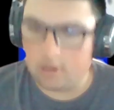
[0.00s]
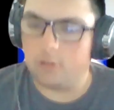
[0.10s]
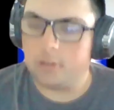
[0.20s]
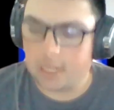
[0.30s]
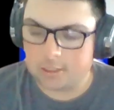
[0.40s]
No,
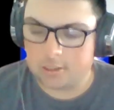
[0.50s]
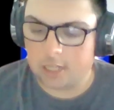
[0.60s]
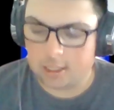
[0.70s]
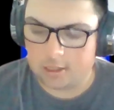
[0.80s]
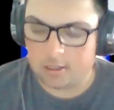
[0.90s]
you guys are
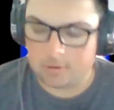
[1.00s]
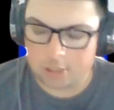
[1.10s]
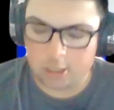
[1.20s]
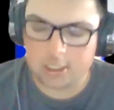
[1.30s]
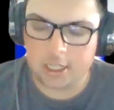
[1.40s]
not in
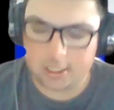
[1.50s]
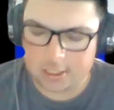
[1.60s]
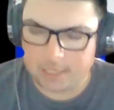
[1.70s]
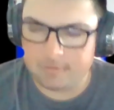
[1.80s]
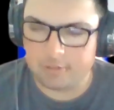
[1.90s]
charge of getting
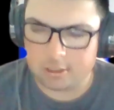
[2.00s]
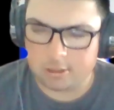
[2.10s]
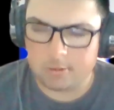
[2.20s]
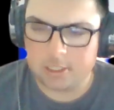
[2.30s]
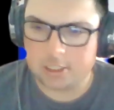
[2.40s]
teams for the
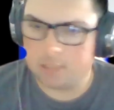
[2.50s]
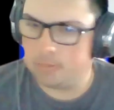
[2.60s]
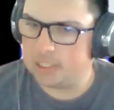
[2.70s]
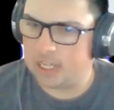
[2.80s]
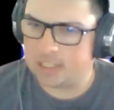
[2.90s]
scrimmage this year.
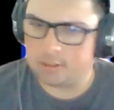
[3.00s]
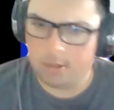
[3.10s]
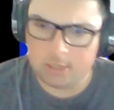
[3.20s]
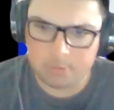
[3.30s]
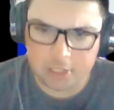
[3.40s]
But that
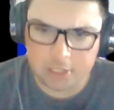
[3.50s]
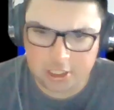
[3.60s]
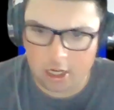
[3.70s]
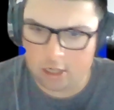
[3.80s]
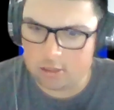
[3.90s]
scrimmage,
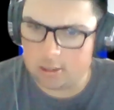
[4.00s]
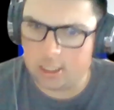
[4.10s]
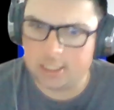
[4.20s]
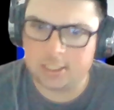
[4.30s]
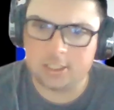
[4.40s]
Benicia
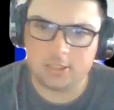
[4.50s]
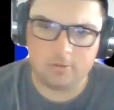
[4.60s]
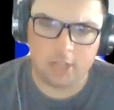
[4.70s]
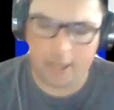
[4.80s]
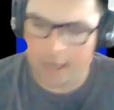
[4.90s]
Acalanes,
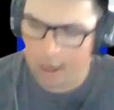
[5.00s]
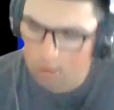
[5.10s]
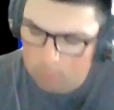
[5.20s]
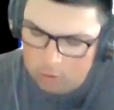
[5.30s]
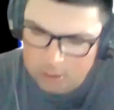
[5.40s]

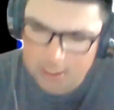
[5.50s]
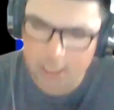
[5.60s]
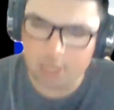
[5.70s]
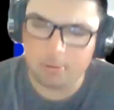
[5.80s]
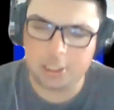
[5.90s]
how important is
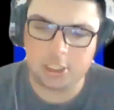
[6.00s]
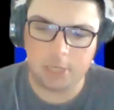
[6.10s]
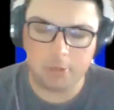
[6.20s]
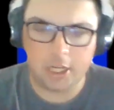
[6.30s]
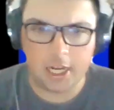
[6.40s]
that going to be to
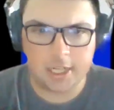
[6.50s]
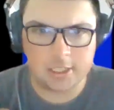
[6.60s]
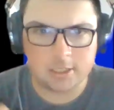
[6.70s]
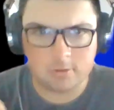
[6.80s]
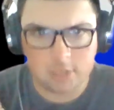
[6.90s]
shape you
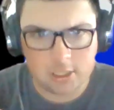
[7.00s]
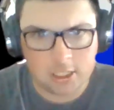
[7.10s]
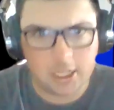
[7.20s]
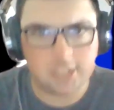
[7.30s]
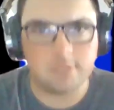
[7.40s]
guys
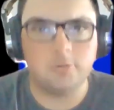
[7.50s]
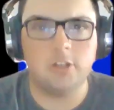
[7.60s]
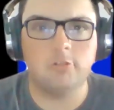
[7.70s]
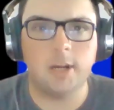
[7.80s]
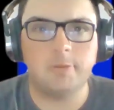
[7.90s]
to get some
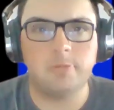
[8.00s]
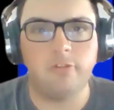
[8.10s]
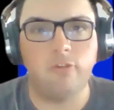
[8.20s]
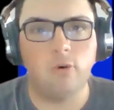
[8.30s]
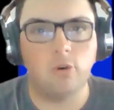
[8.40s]
good reps
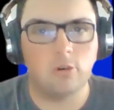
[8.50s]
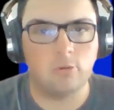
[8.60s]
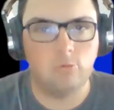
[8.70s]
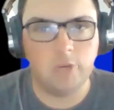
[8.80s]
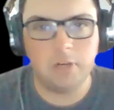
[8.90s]

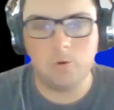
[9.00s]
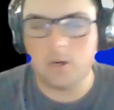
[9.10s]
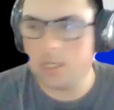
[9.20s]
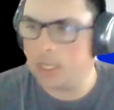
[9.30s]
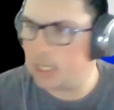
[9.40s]
before week
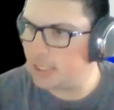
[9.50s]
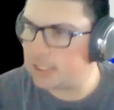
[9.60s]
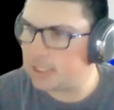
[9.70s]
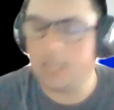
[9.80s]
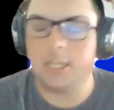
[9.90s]
1
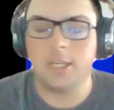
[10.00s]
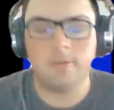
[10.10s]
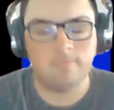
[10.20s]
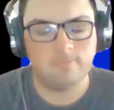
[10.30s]
against Kennedy?